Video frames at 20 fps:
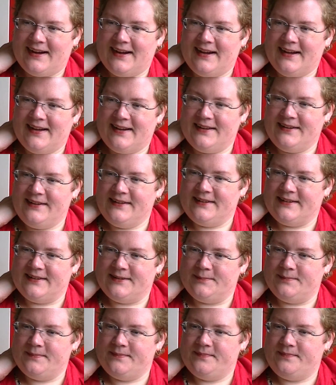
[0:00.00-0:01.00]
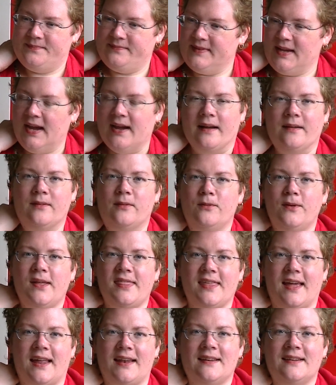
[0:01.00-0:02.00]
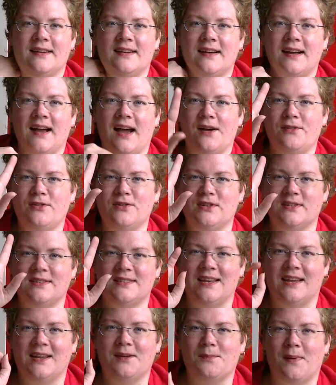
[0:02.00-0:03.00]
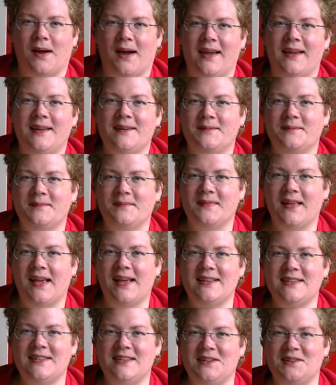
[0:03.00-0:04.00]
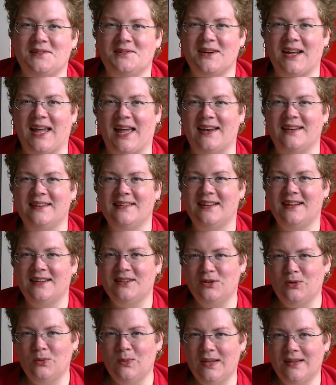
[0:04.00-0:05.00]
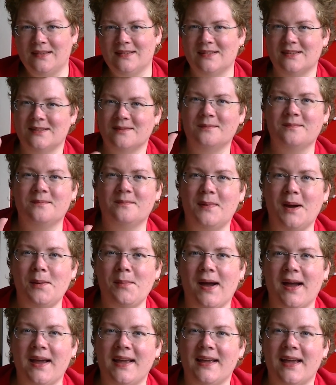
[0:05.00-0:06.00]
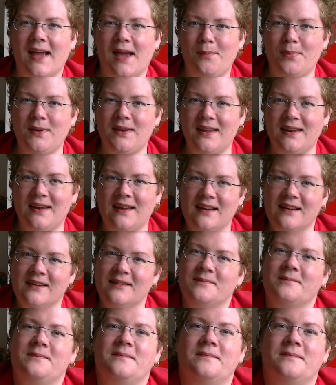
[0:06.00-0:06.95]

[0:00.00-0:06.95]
And um, yeah, with that, I will just say goodbye and see you again in two weeks. Bye bye. Happy knitting.